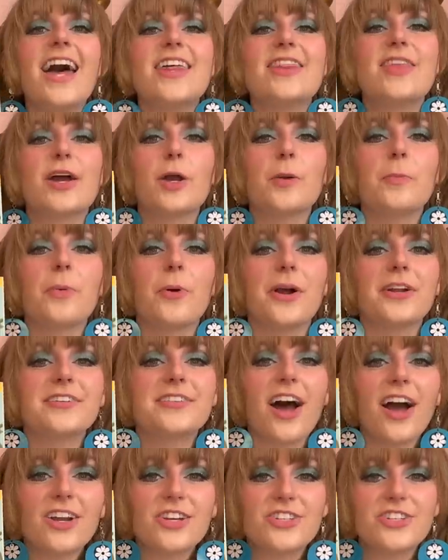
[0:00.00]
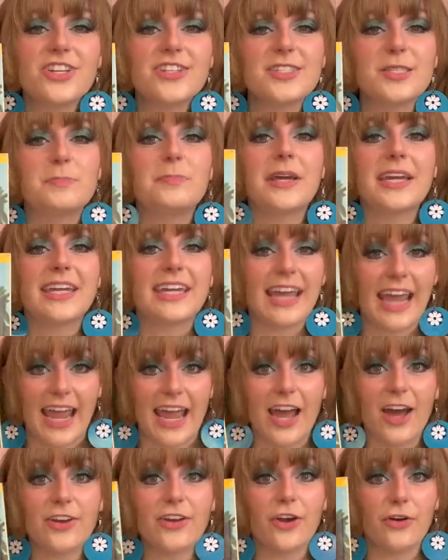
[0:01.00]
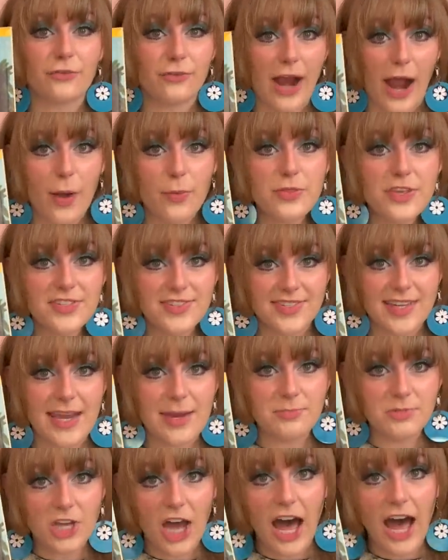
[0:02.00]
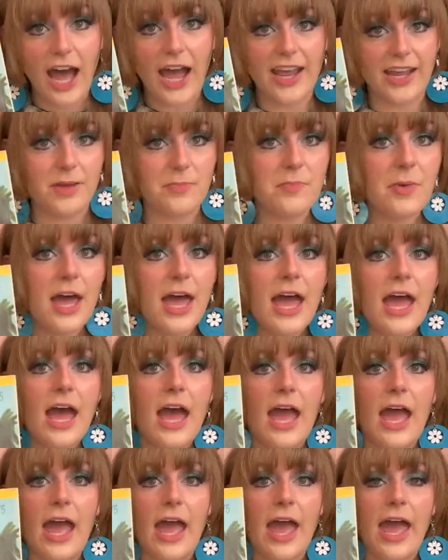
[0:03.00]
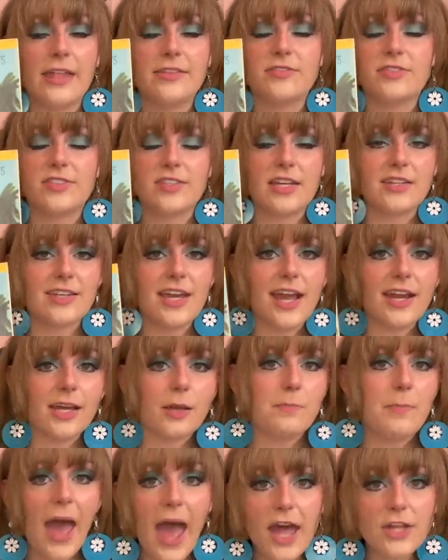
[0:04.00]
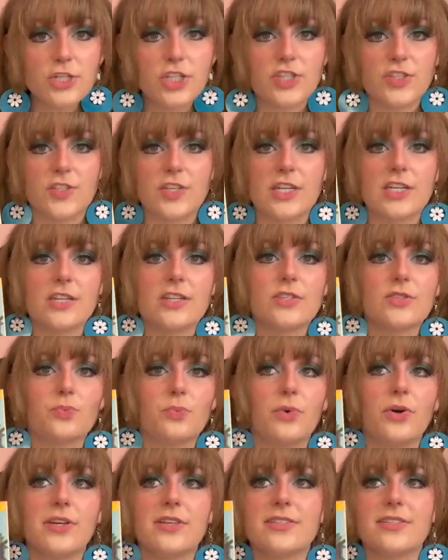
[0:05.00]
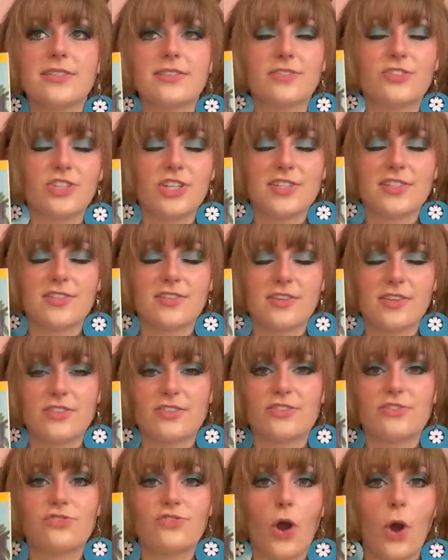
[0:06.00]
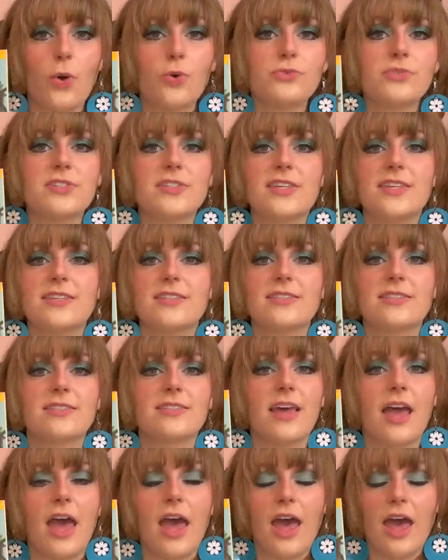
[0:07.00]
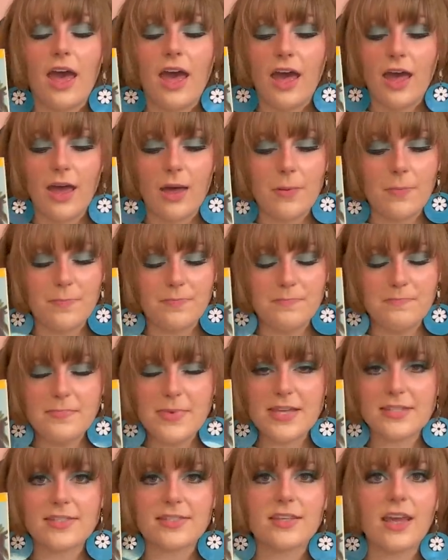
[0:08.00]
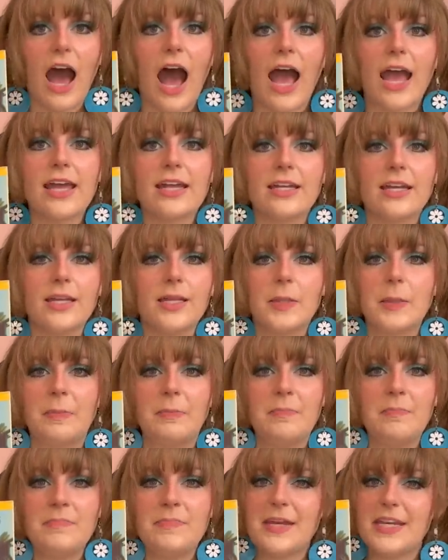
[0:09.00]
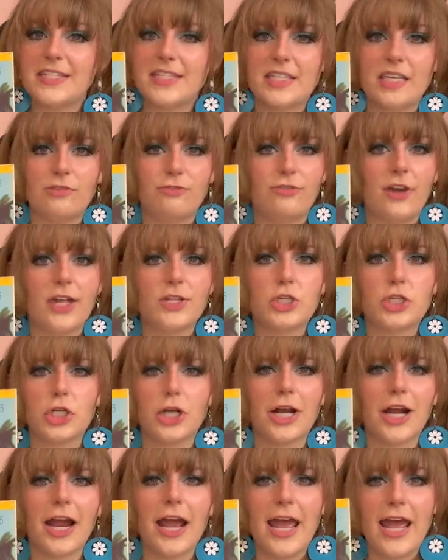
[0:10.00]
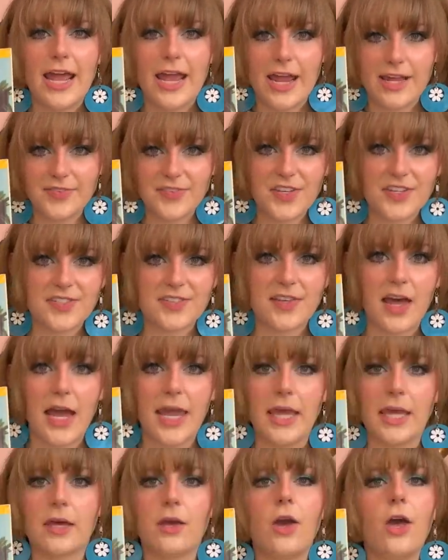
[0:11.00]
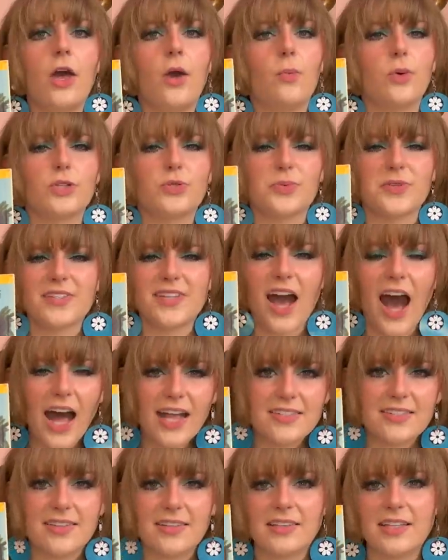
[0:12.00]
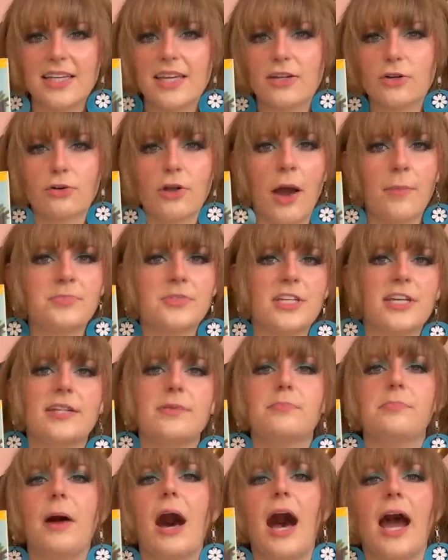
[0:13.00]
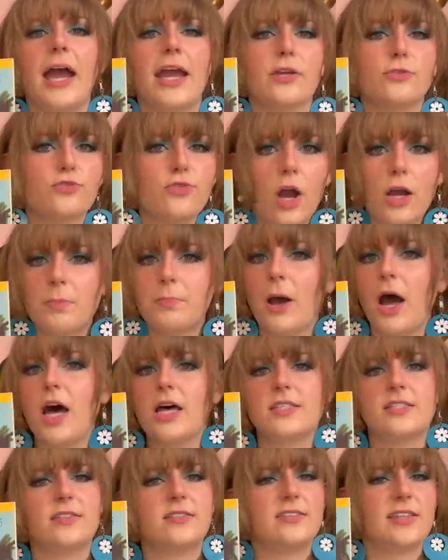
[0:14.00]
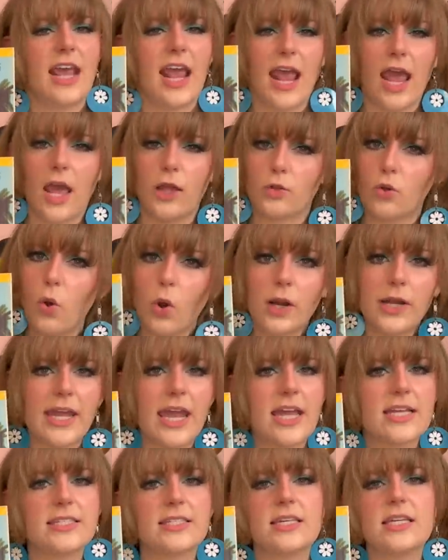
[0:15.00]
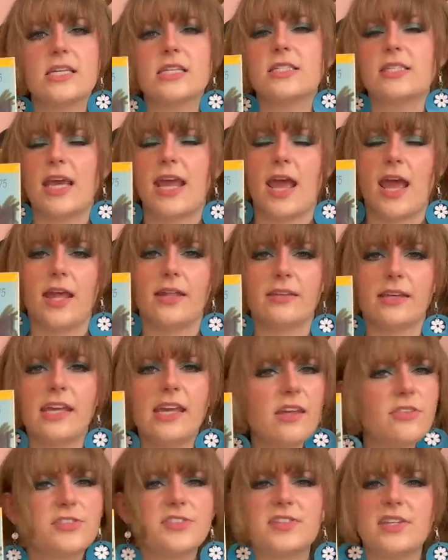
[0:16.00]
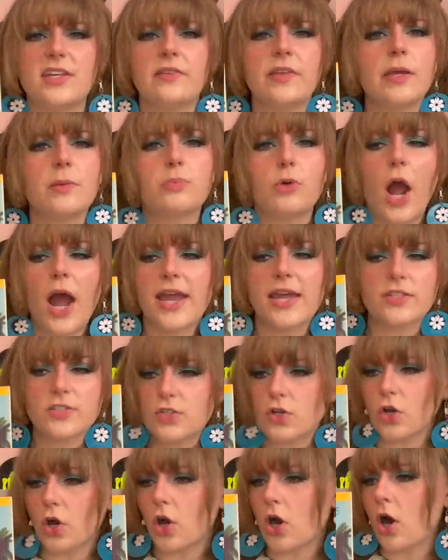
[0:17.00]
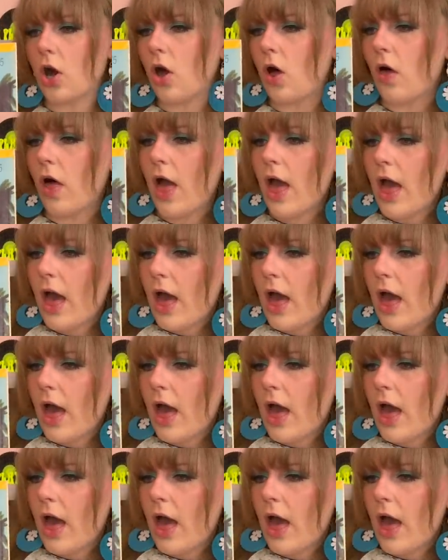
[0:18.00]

Their productions began around the same time, and Satanic Majesty's was just the Stones' misguided misadventure into psych, which was constantly interrupted by drug busts and court cases and Keith stealing Brian's girl.